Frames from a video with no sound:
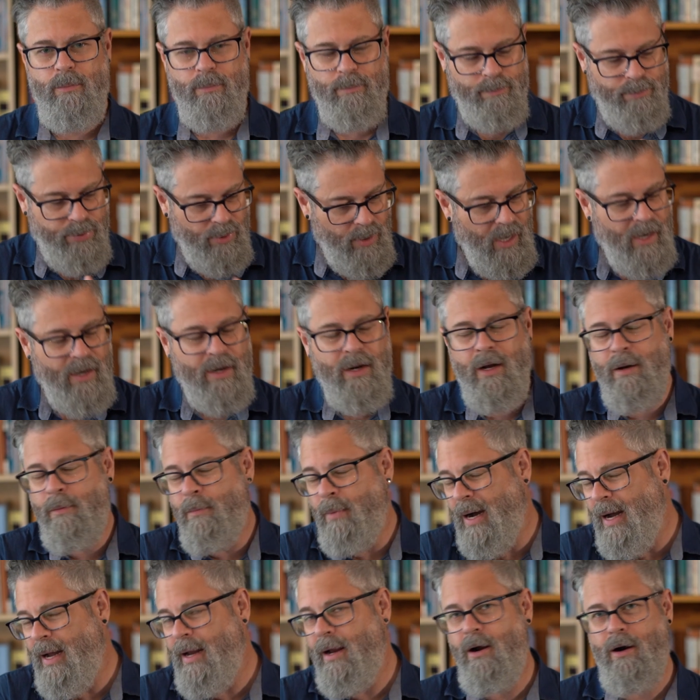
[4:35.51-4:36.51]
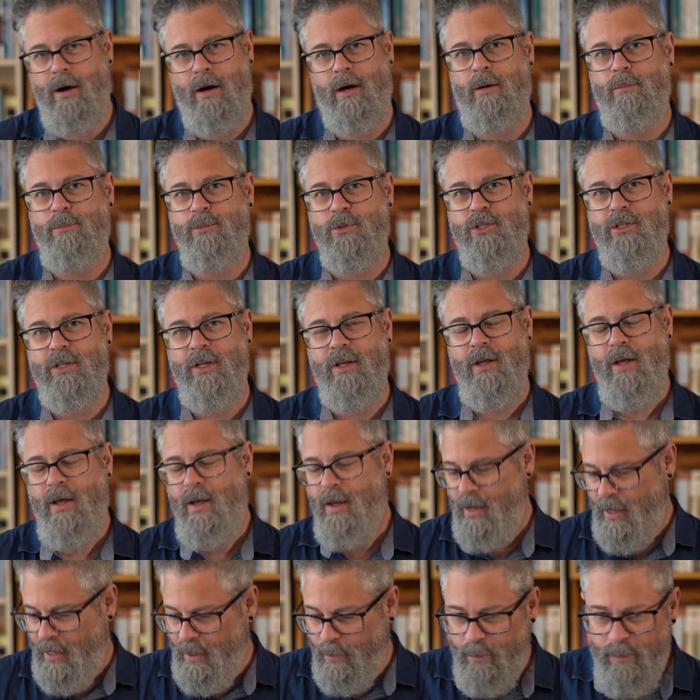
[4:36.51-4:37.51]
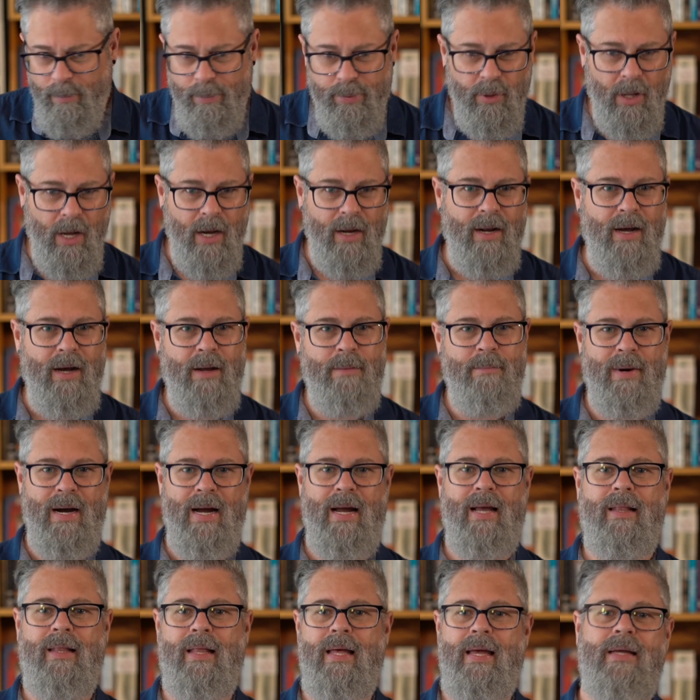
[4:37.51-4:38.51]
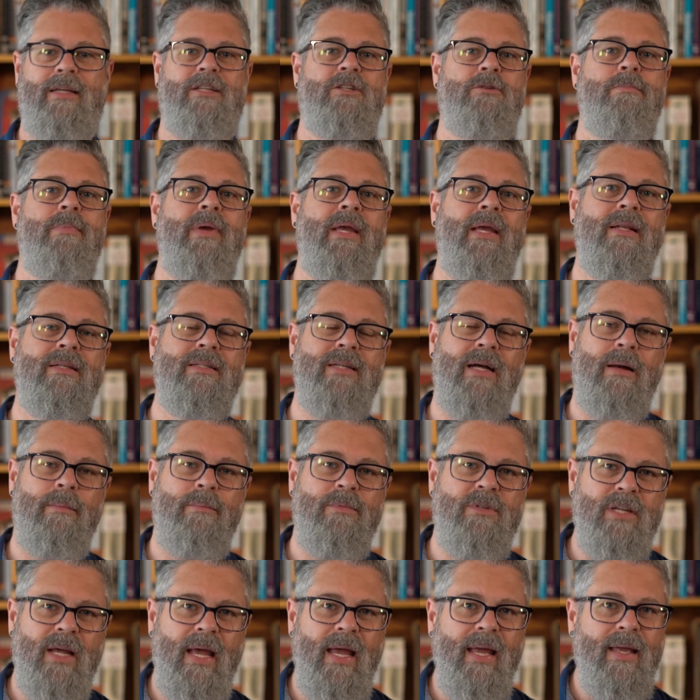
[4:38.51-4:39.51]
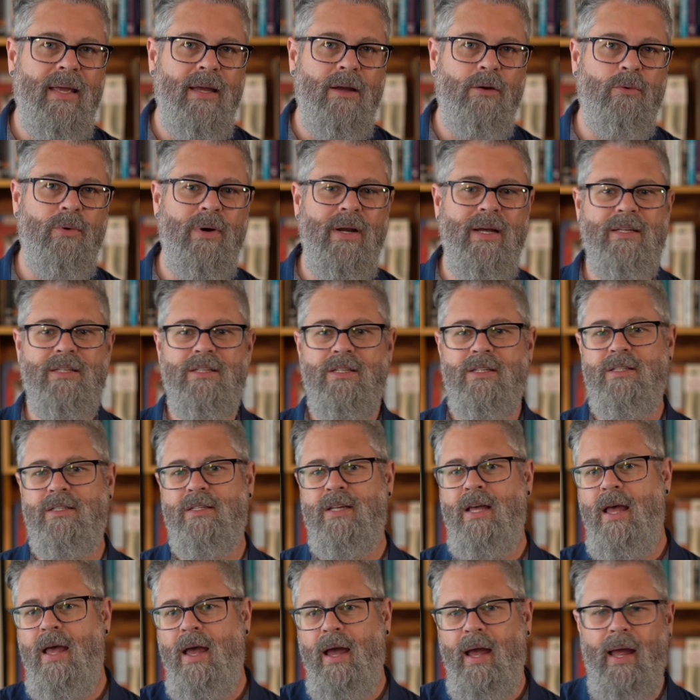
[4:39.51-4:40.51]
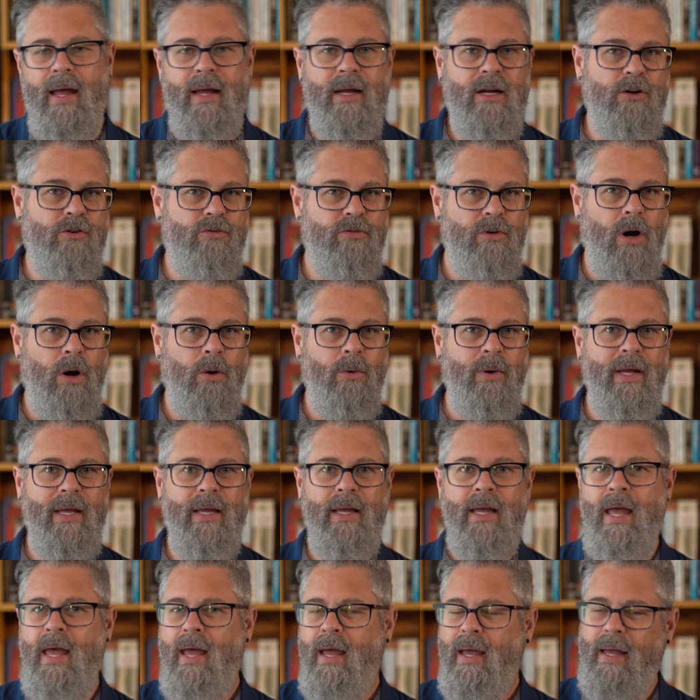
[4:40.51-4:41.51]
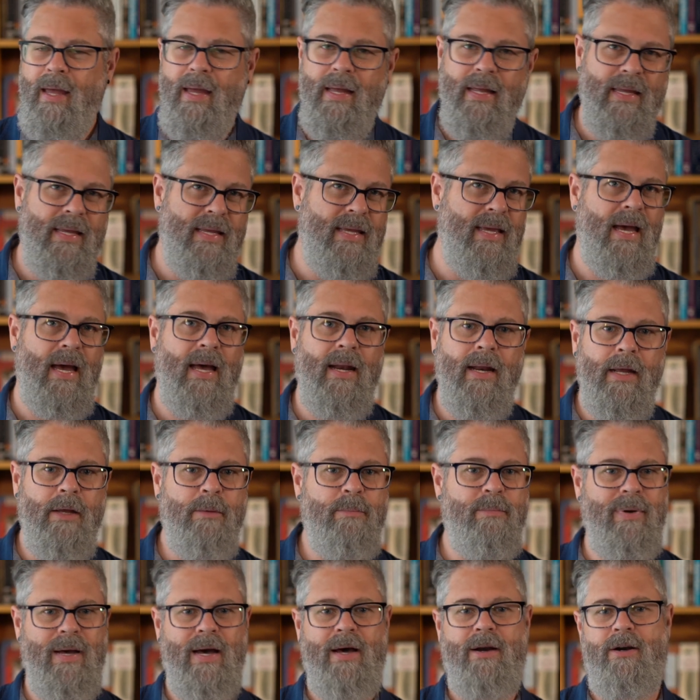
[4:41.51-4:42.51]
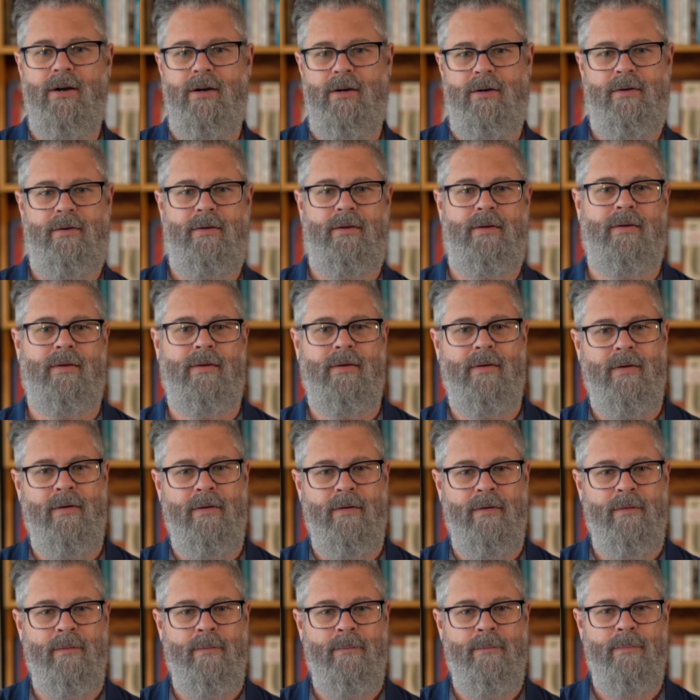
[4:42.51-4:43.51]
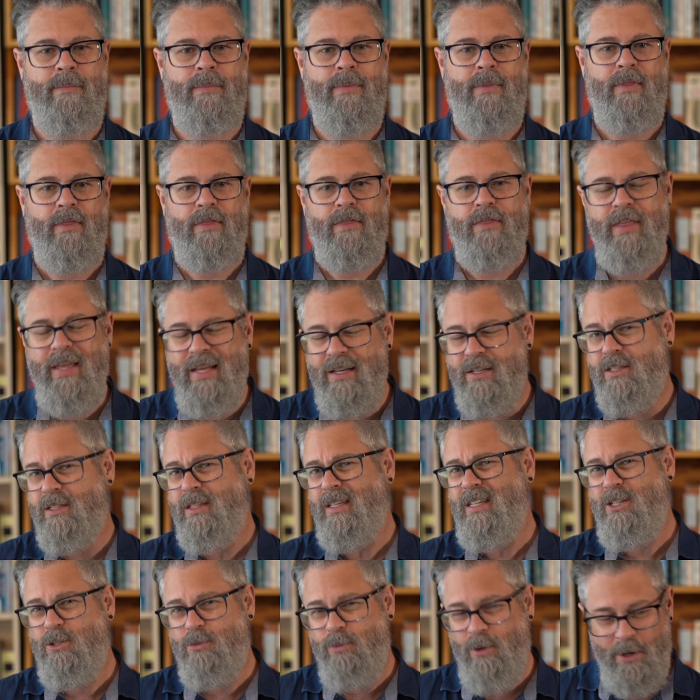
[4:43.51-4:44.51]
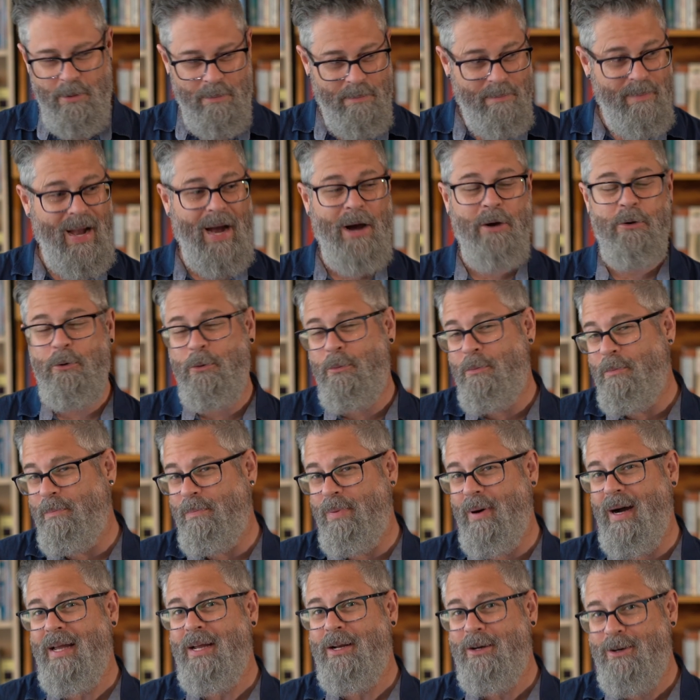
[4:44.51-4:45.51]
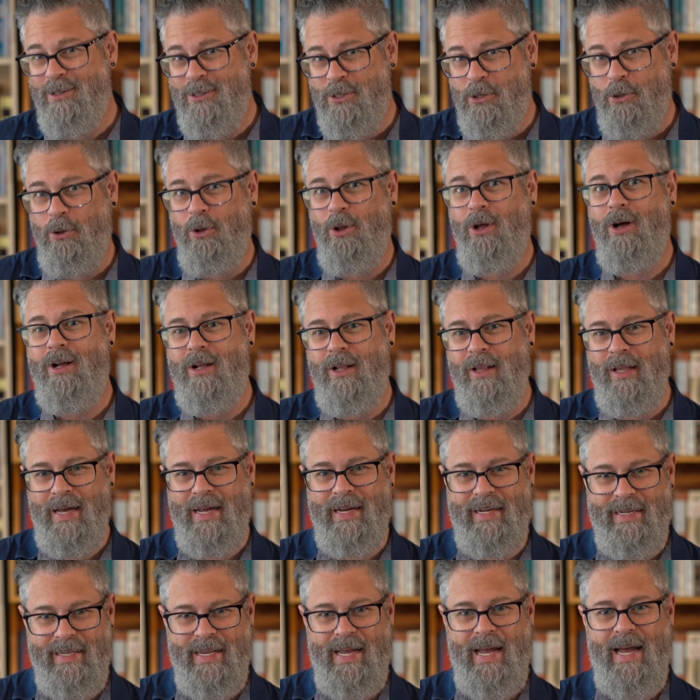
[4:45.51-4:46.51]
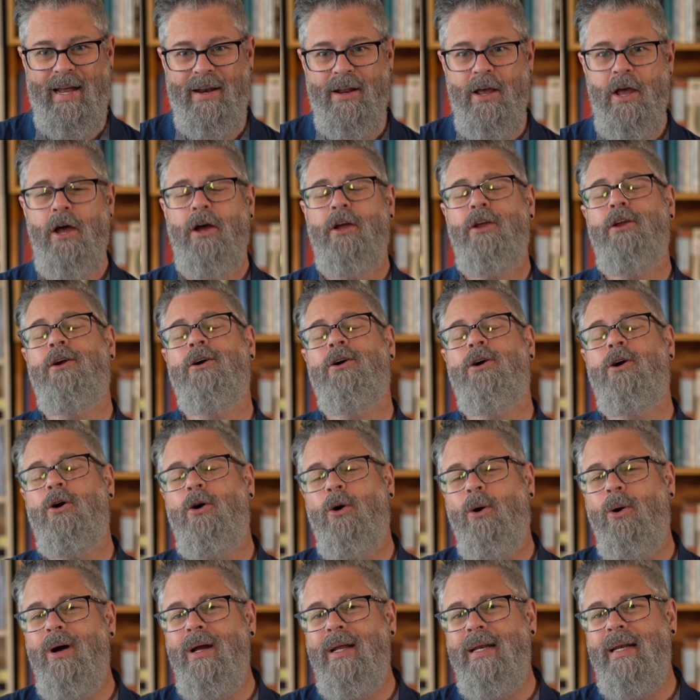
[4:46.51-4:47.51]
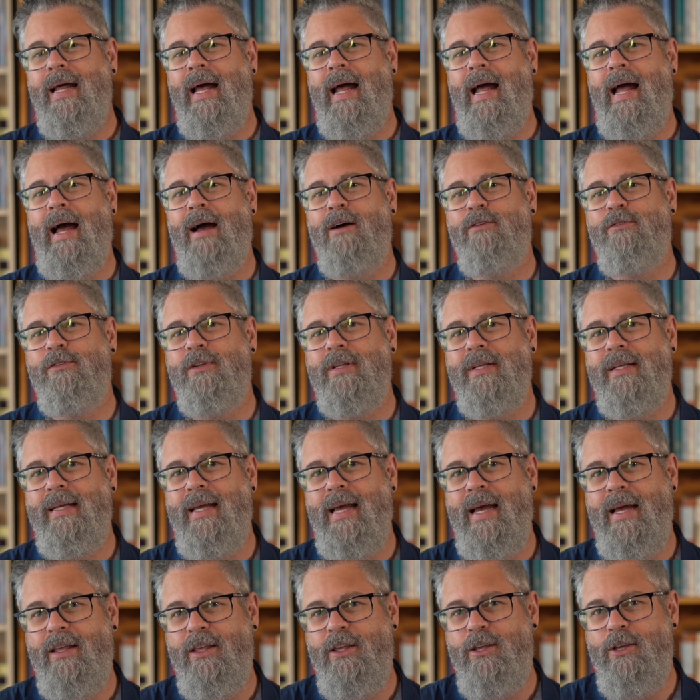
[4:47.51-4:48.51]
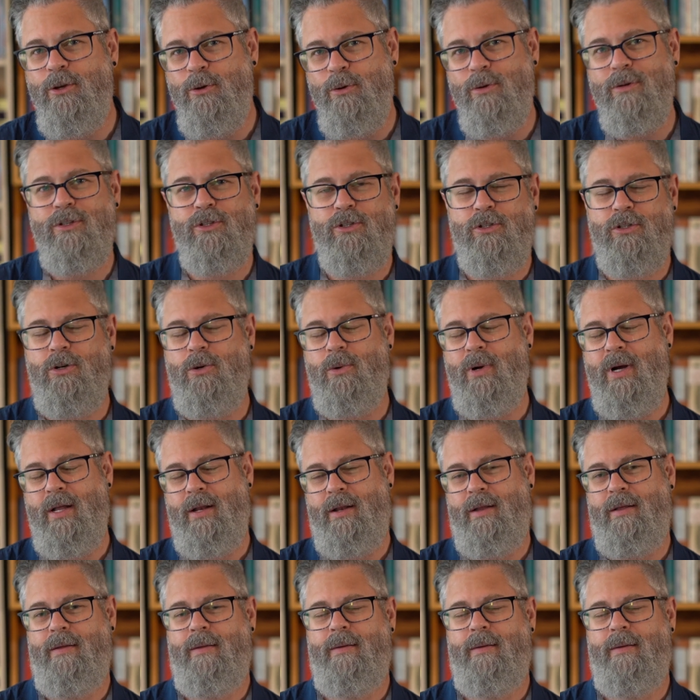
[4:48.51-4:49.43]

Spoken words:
Blood on my arms and blood on my legs means I'm taking risks and growing and getting better. This is what mountain bikers look like, Dad. You're going to have to get used to it."